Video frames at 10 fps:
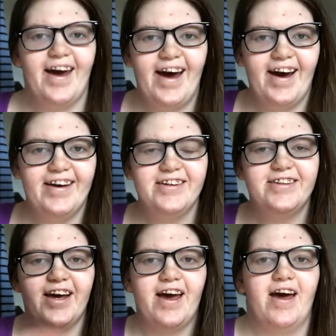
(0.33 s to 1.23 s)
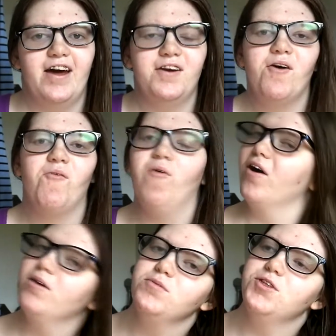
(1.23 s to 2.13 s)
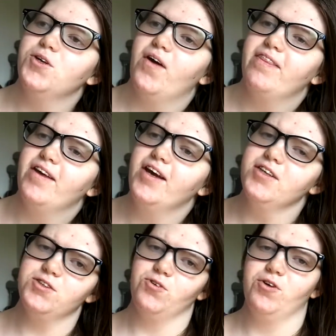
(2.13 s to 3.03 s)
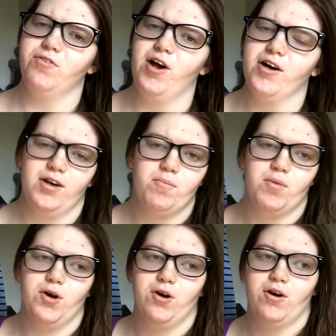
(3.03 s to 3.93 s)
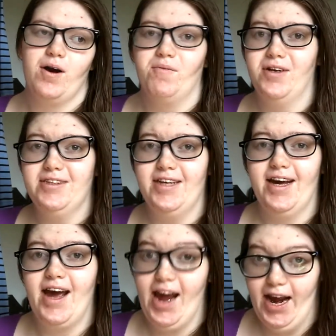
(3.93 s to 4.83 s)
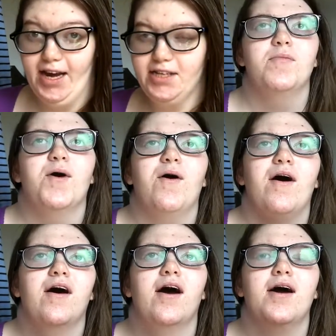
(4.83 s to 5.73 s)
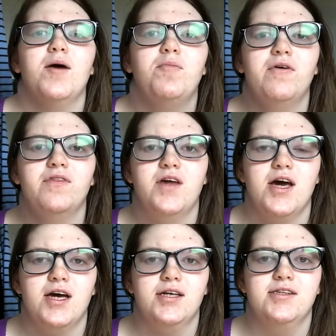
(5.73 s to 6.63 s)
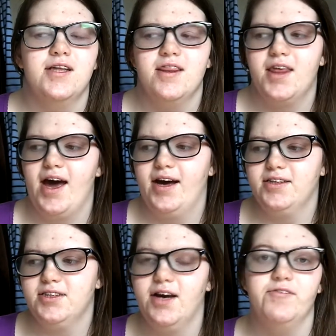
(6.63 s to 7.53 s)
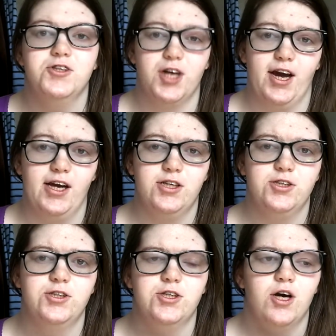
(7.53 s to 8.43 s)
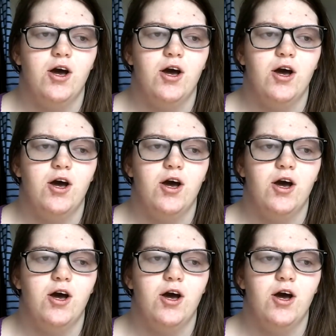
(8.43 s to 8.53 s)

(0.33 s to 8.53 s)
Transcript: Hi guys, and welcome to, I think, studio vlog number, I want to say 8. There are a couple of things that have changed,